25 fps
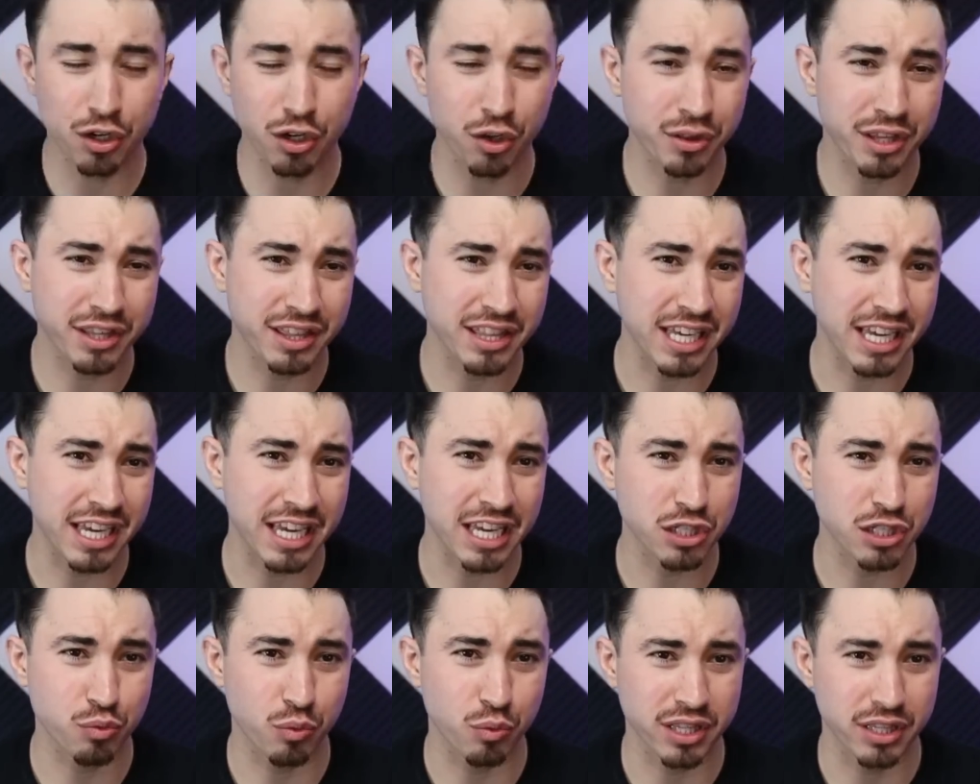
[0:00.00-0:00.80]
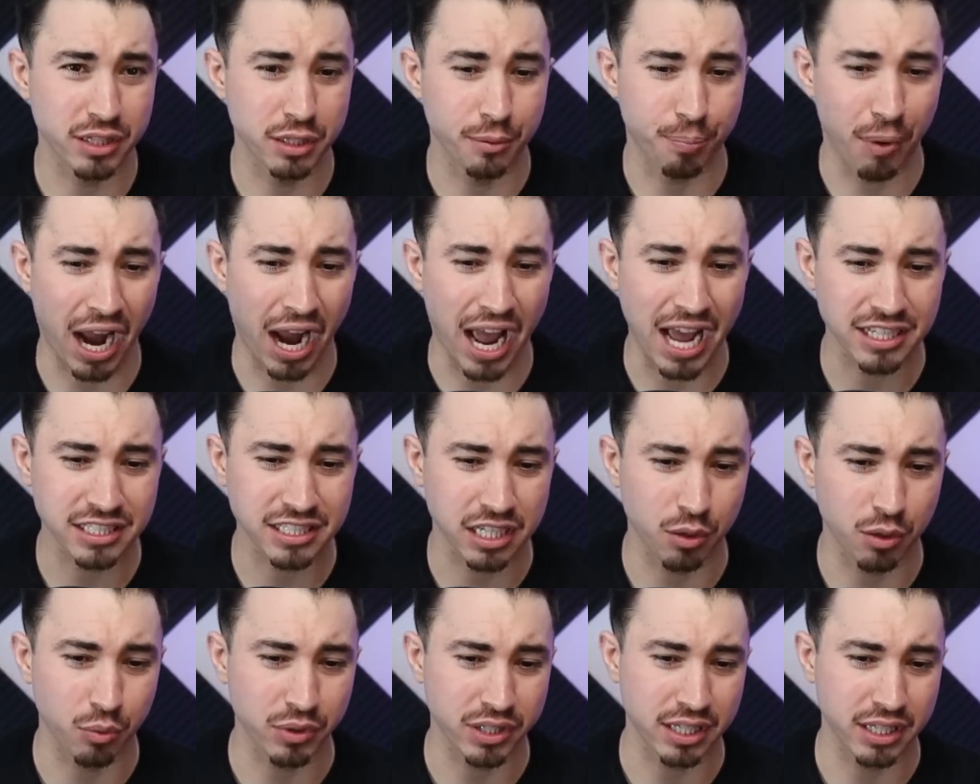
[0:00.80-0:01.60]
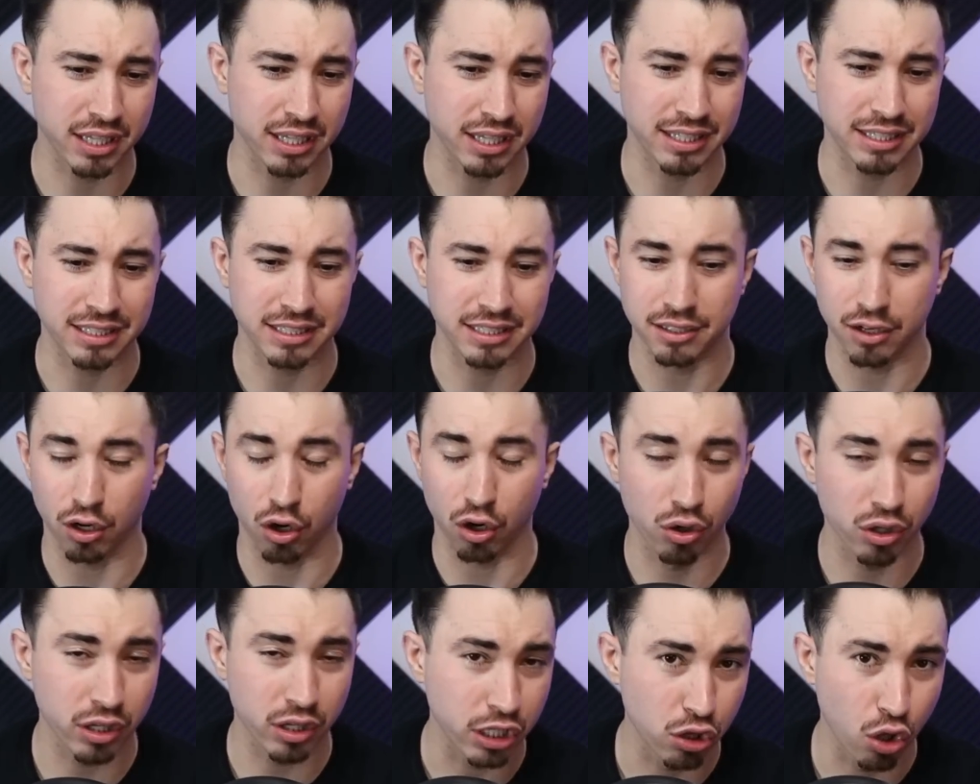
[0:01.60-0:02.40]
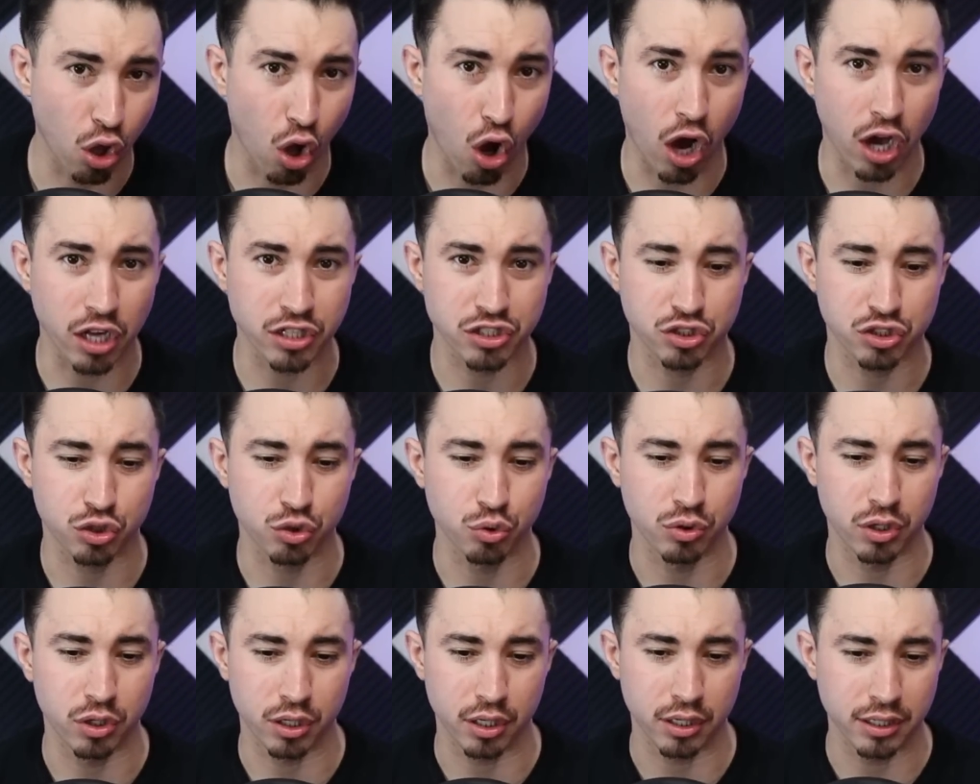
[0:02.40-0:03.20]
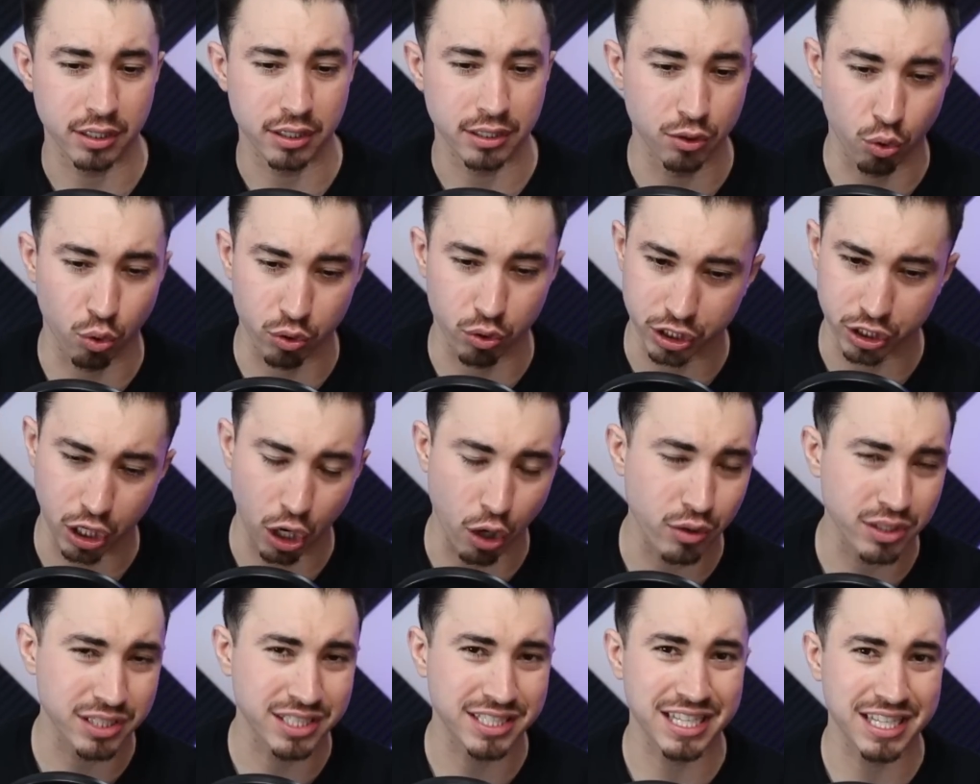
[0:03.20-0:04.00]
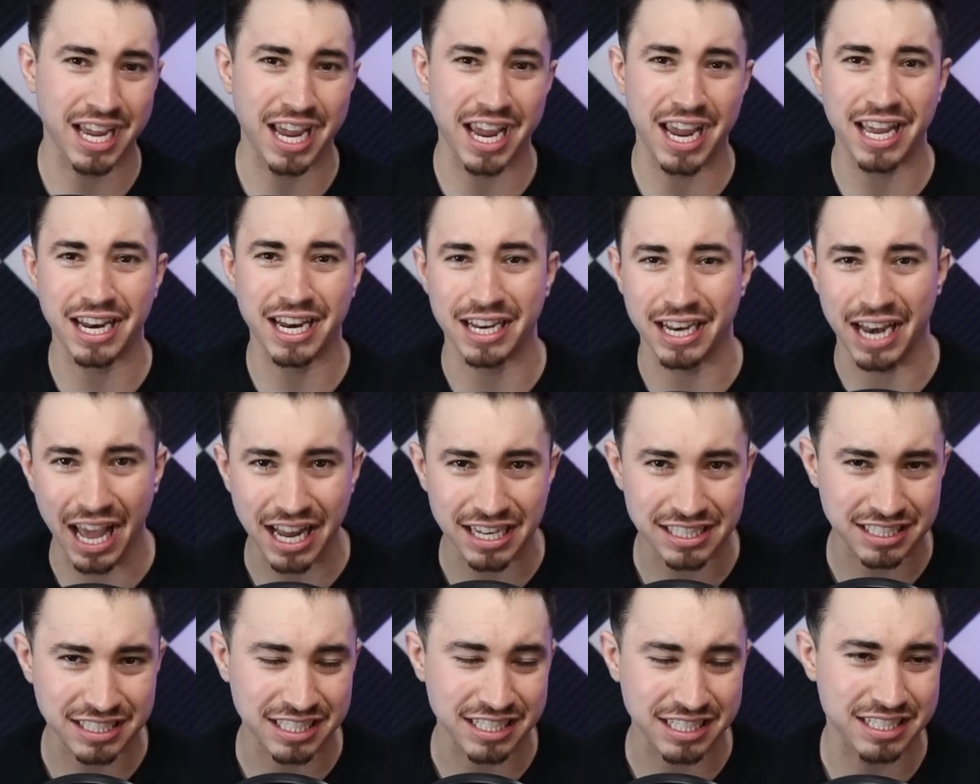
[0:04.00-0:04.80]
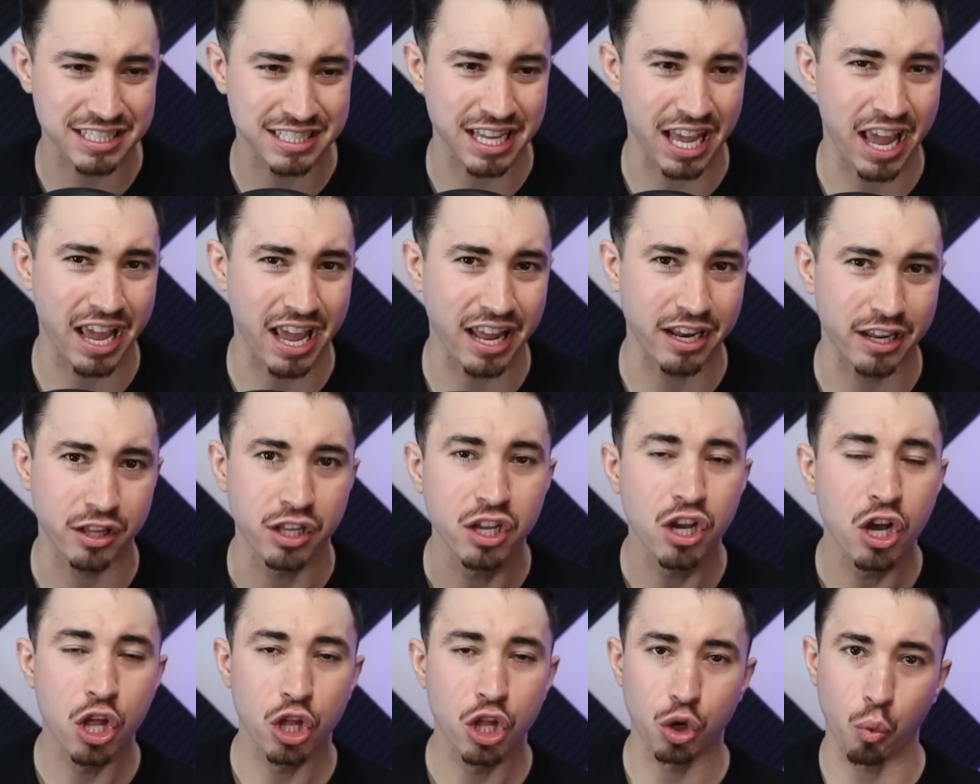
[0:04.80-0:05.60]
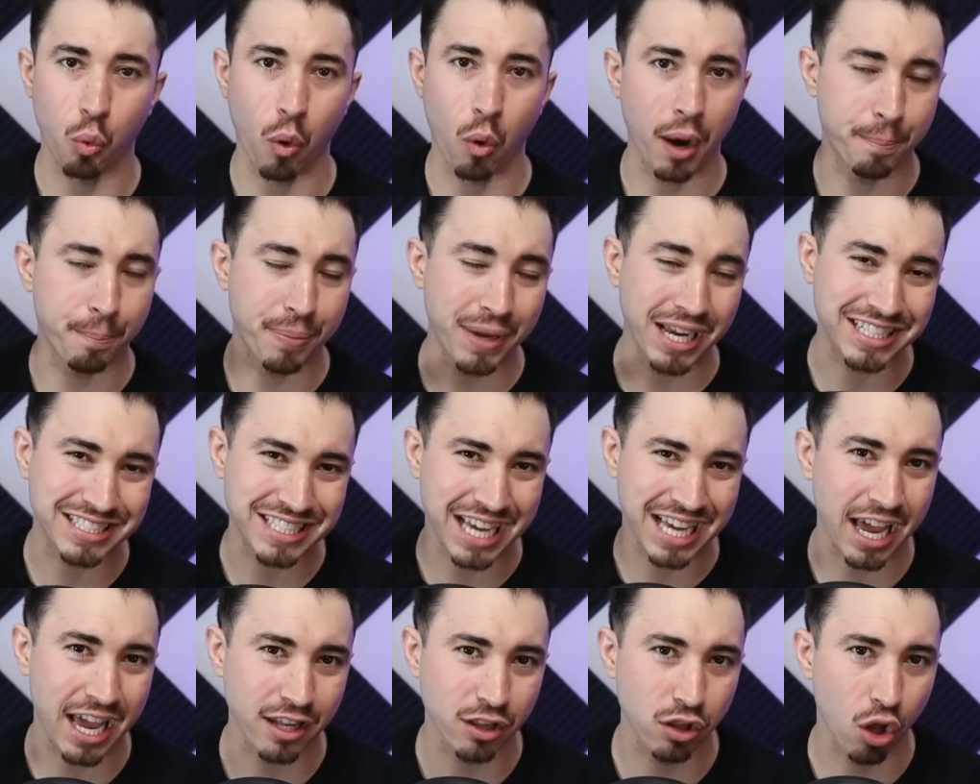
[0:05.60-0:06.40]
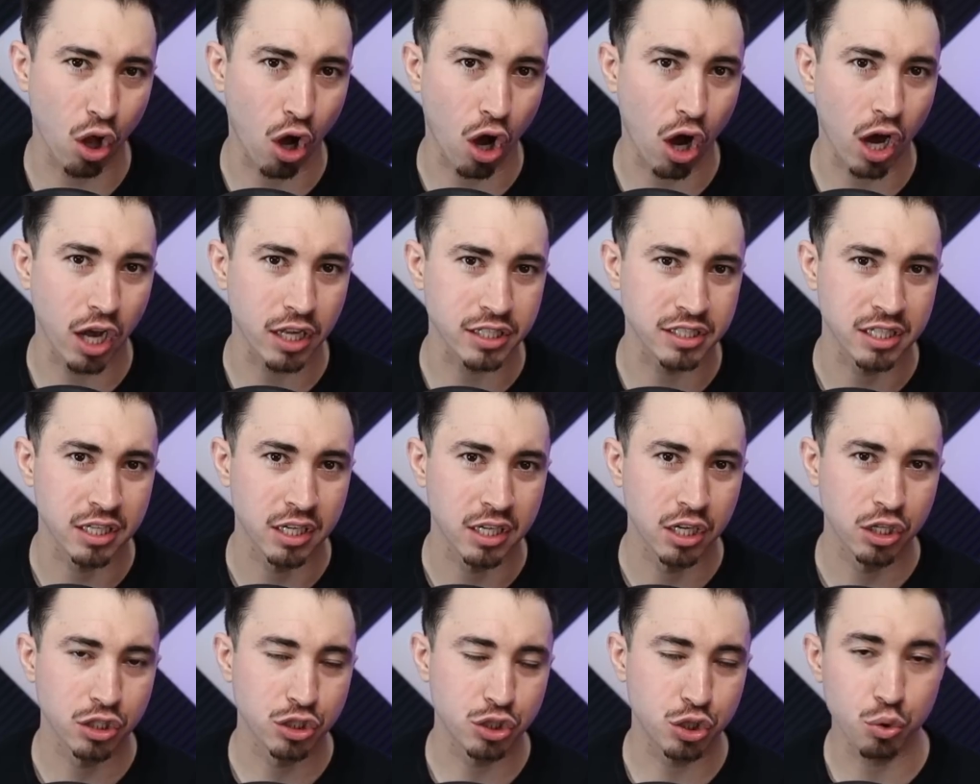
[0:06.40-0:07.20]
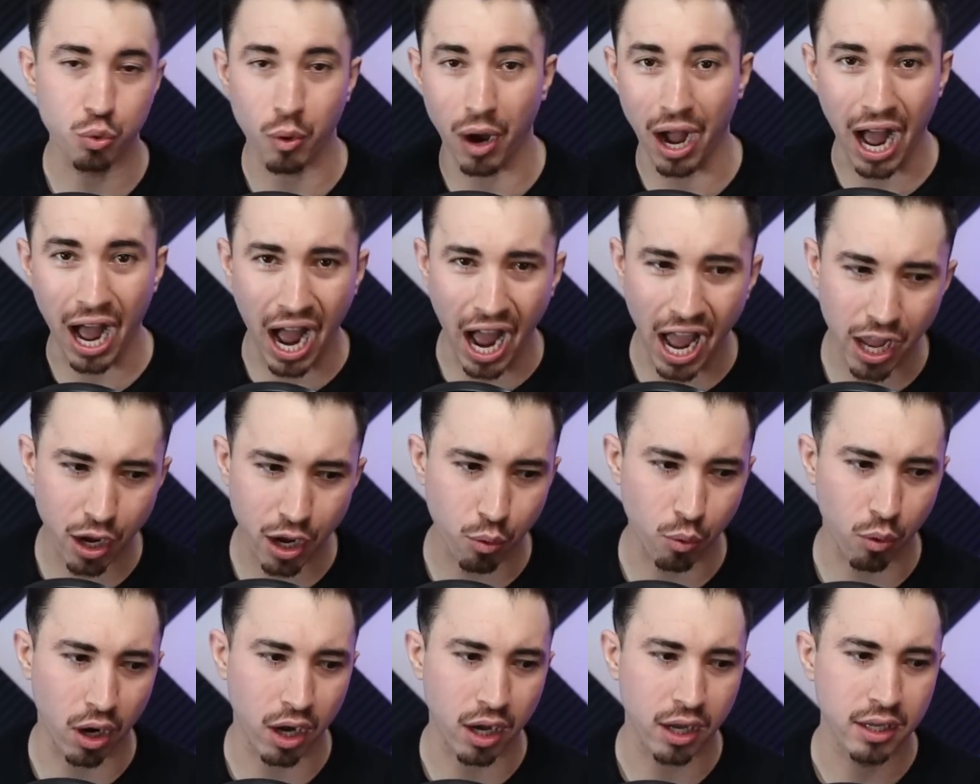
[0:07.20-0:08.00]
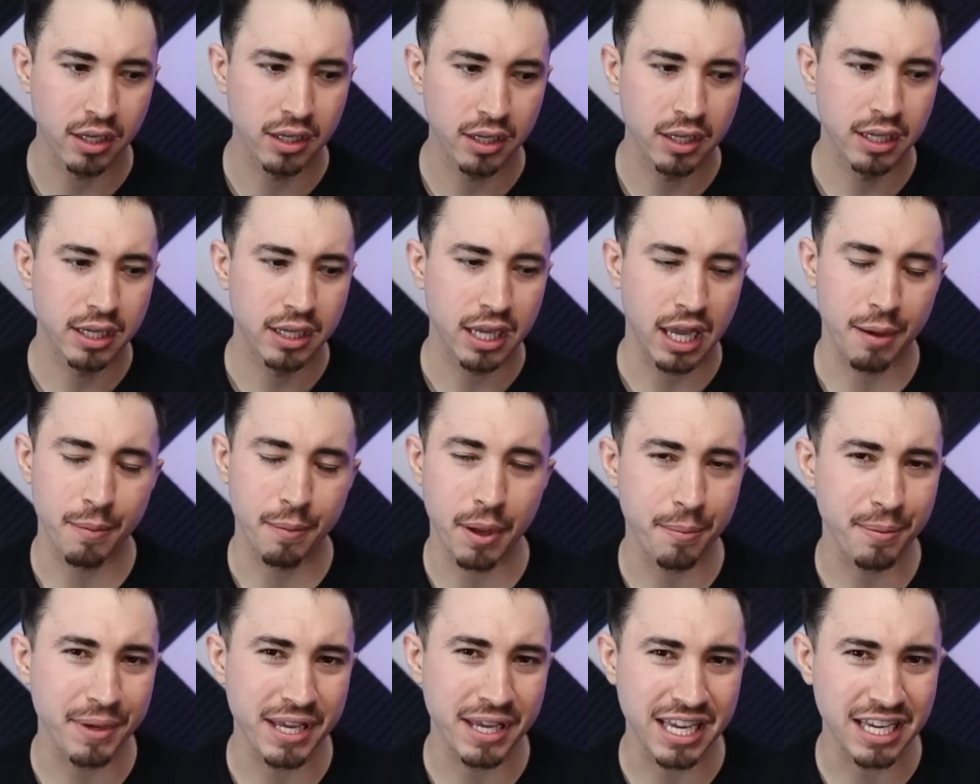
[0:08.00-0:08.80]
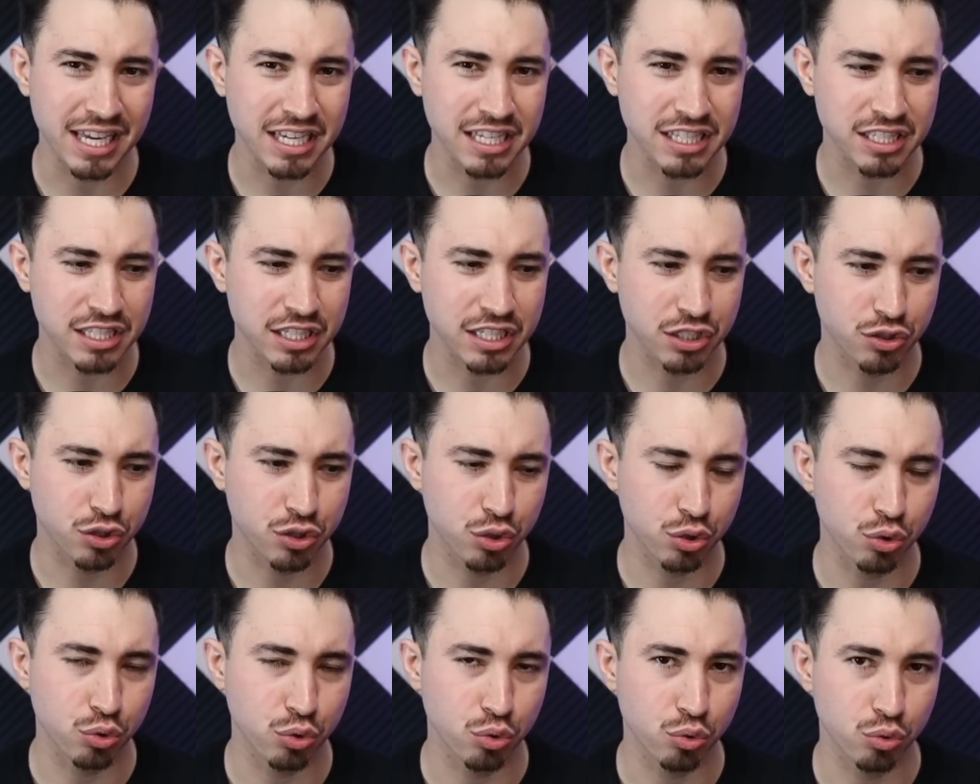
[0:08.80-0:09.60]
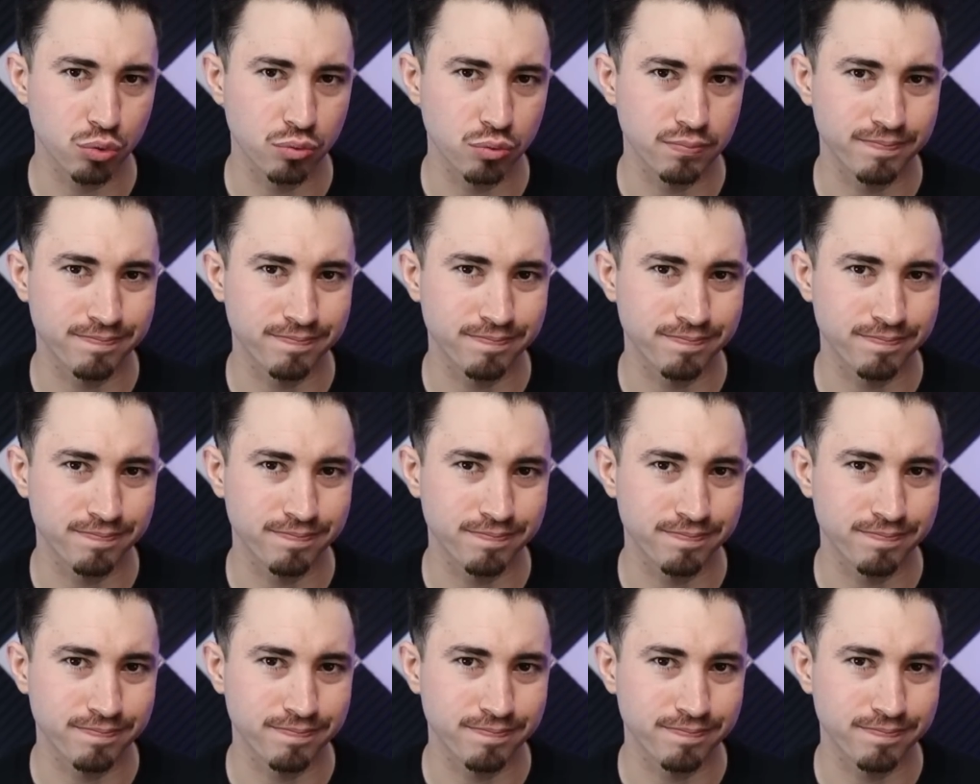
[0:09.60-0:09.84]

know, the thing is with Nebraska, with a early loss to North Dakota State and NC State and their one Big Ten loss to Iowa, it may be easy to